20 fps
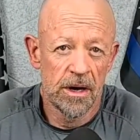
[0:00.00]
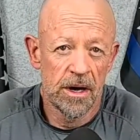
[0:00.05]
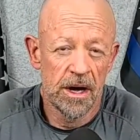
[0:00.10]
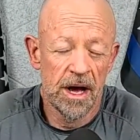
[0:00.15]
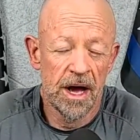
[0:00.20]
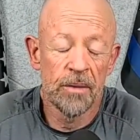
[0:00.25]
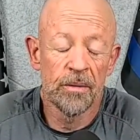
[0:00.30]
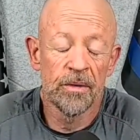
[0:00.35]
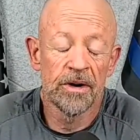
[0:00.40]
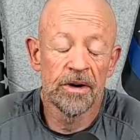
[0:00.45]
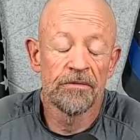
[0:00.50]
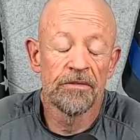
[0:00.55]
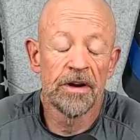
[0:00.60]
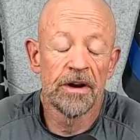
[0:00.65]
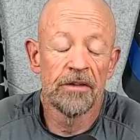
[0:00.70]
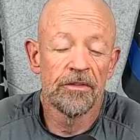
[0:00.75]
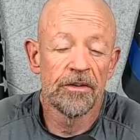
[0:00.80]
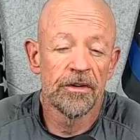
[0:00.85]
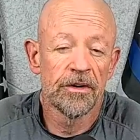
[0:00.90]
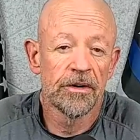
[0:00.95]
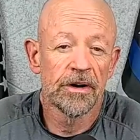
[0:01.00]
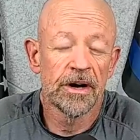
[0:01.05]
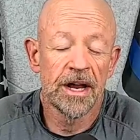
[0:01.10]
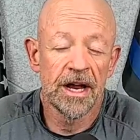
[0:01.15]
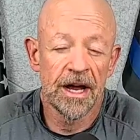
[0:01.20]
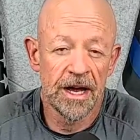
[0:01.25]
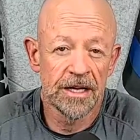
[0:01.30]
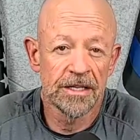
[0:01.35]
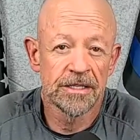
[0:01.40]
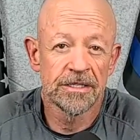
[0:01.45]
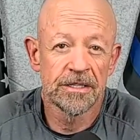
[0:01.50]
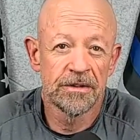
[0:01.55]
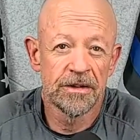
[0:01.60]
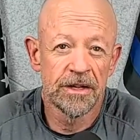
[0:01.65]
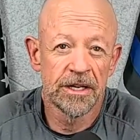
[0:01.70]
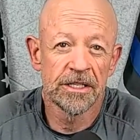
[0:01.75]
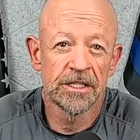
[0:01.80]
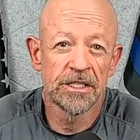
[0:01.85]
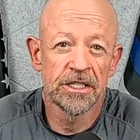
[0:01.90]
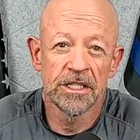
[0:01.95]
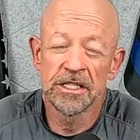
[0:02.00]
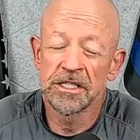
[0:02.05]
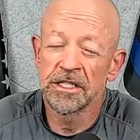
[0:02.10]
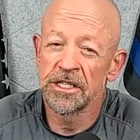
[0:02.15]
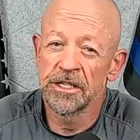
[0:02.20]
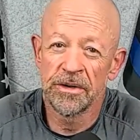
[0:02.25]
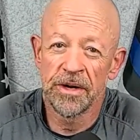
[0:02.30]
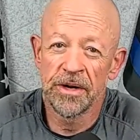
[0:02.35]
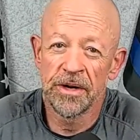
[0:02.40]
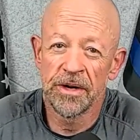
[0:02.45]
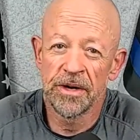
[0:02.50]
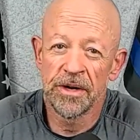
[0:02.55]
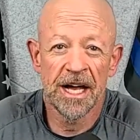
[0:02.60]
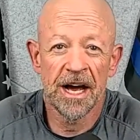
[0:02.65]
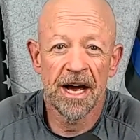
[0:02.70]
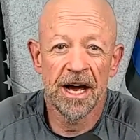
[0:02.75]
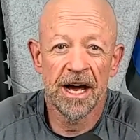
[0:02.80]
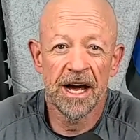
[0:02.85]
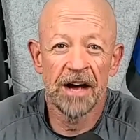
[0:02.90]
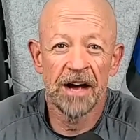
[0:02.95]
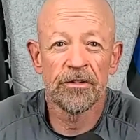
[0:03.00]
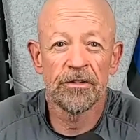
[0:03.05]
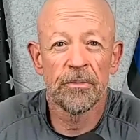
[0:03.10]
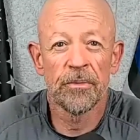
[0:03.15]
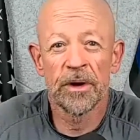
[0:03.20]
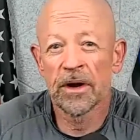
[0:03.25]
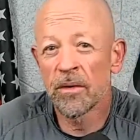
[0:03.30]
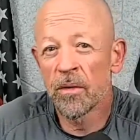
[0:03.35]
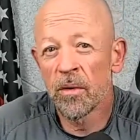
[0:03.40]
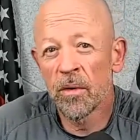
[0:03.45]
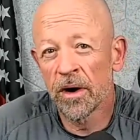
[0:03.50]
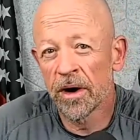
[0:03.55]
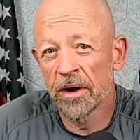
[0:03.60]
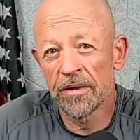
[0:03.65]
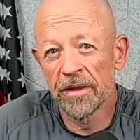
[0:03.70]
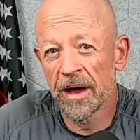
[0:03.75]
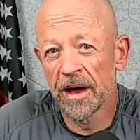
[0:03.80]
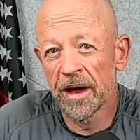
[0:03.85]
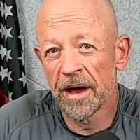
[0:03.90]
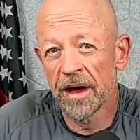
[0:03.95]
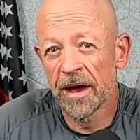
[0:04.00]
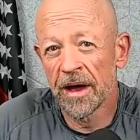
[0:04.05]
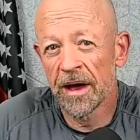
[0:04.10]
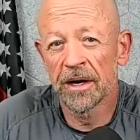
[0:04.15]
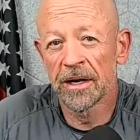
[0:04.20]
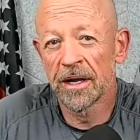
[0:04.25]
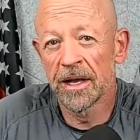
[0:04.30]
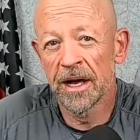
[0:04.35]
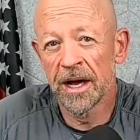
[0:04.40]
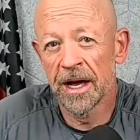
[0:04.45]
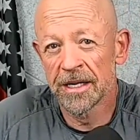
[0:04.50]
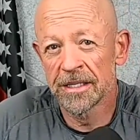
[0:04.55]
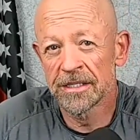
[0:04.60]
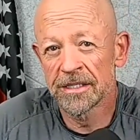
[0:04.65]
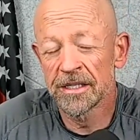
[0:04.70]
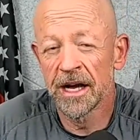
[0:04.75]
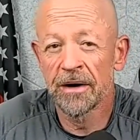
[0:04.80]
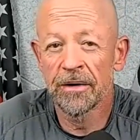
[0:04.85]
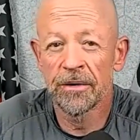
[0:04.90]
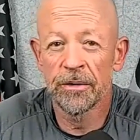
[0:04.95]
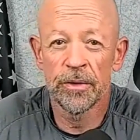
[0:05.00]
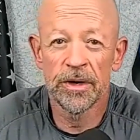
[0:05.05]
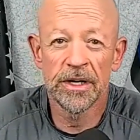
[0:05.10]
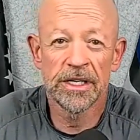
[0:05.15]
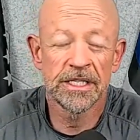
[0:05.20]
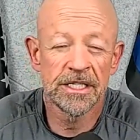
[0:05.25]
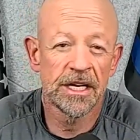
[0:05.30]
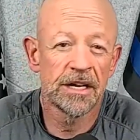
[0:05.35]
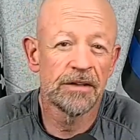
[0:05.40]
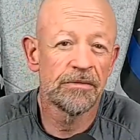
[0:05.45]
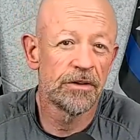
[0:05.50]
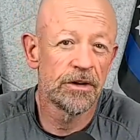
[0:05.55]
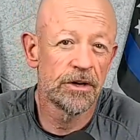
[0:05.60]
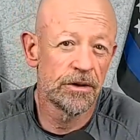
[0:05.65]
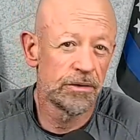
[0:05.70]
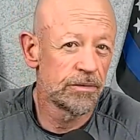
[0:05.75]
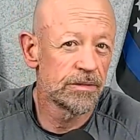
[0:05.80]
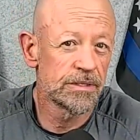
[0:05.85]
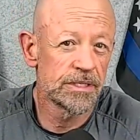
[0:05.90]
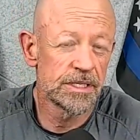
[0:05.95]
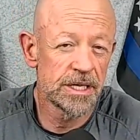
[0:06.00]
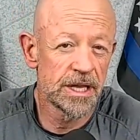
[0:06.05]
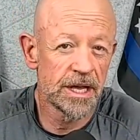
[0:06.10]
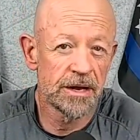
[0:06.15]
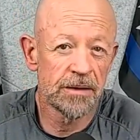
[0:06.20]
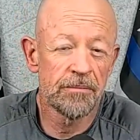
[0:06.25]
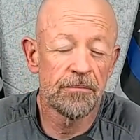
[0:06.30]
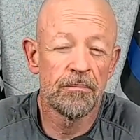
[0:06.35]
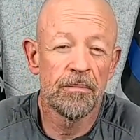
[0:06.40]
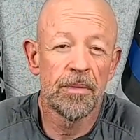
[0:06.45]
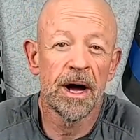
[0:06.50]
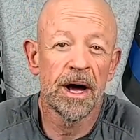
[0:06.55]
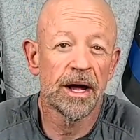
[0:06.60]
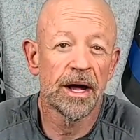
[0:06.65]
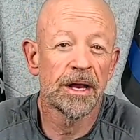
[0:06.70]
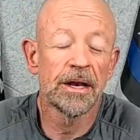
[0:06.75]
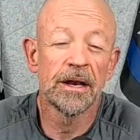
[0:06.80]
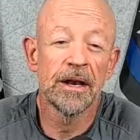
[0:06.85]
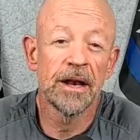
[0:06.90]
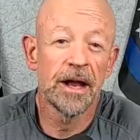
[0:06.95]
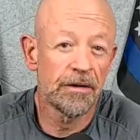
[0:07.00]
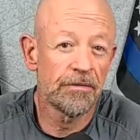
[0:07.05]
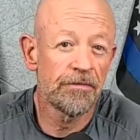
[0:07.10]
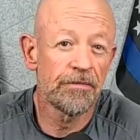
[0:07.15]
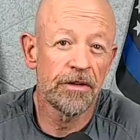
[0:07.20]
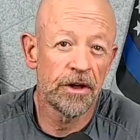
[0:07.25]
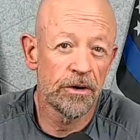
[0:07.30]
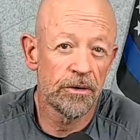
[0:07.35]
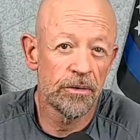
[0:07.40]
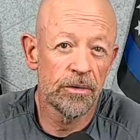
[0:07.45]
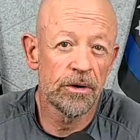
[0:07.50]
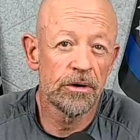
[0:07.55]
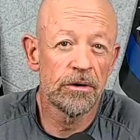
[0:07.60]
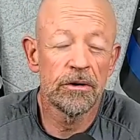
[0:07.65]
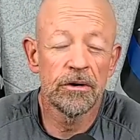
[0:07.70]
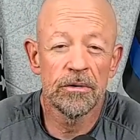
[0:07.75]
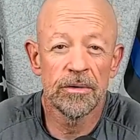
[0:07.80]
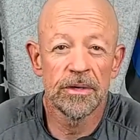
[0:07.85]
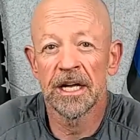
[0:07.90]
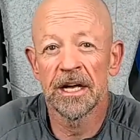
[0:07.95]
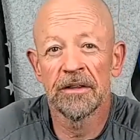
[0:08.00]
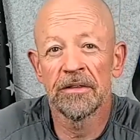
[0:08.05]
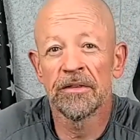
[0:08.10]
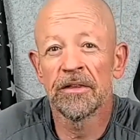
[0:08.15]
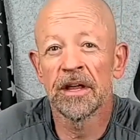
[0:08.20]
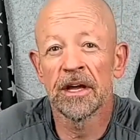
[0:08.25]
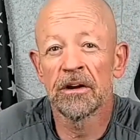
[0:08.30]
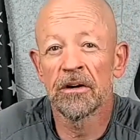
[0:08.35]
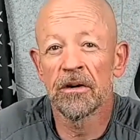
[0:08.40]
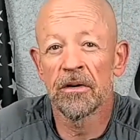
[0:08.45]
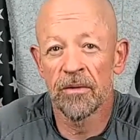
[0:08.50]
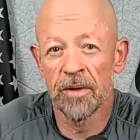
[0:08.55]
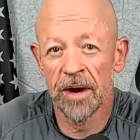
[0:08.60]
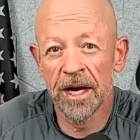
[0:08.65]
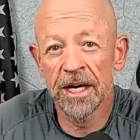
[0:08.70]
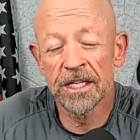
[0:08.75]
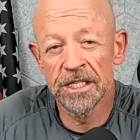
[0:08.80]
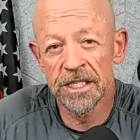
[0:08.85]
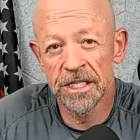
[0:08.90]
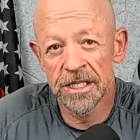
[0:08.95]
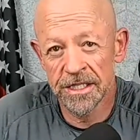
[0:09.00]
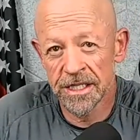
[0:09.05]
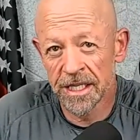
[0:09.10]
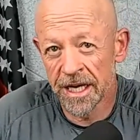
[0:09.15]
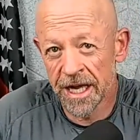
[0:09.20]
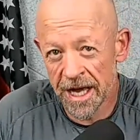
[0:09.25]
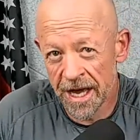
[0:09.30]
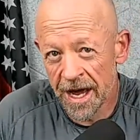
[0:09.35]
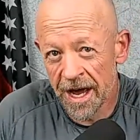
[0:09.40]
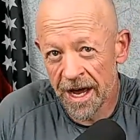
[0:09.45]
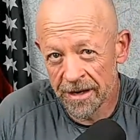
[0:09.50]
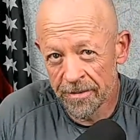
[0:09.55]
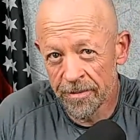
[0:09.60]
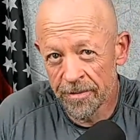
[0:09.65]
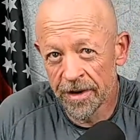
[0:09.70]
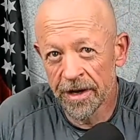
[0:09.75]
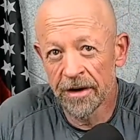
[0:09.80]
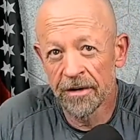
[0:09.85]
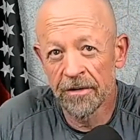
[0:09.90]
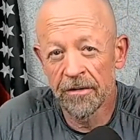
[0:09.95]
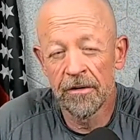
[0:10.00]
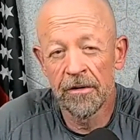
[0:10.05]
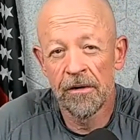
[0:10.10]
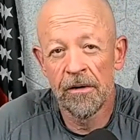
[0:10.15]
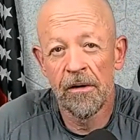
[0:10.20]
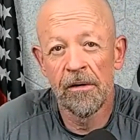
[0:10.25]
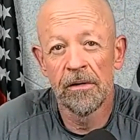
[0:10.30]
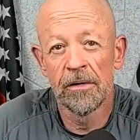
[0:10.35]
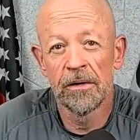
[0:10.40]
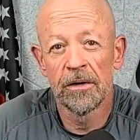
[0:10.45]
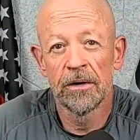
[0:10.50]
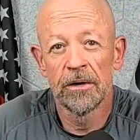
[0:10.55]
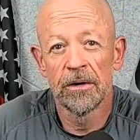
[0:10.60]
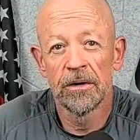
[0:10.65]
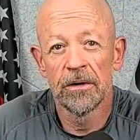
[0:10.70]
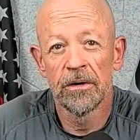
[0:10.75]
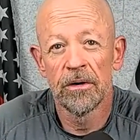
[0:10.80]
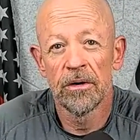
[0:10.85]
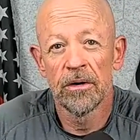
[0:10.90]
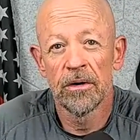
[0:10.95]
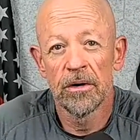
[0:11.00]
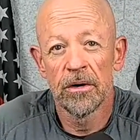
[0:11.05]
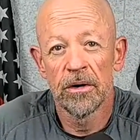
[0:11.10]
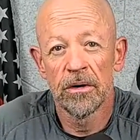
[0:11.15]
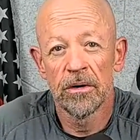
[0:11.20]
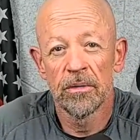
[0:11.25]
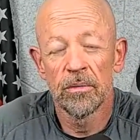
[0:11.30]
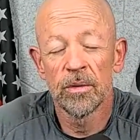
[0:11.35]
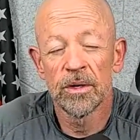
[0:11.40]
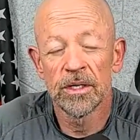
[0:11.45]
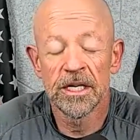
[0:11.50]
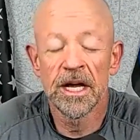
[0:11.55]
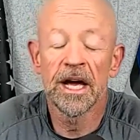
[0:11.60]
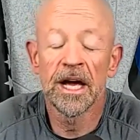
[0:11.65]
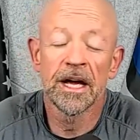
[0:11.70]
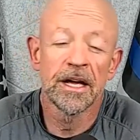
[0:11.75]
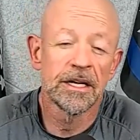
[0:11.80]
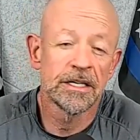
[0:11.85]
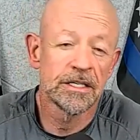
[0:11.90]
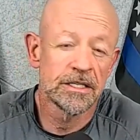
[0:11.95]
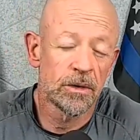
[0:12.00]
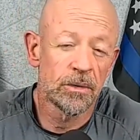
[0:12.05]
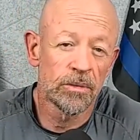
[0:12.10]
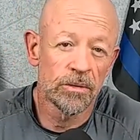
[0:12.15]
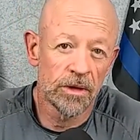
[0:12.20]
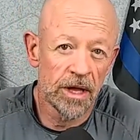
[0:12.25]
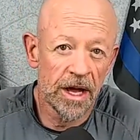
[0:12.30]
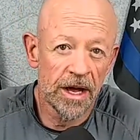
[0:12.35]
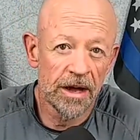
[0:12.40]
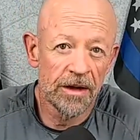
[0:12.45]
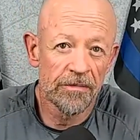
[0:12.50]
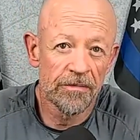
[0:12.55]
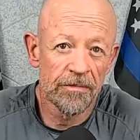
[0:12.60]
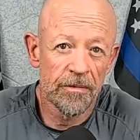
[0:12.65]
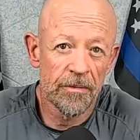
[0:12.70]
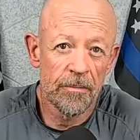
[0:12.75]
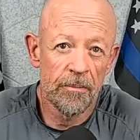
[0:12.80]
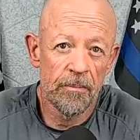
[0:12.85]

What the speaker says: I would have never guessed that just 2 days after recording that podcast, I would receive news that my nephew, who is in the Corrections Academy, would take his own life.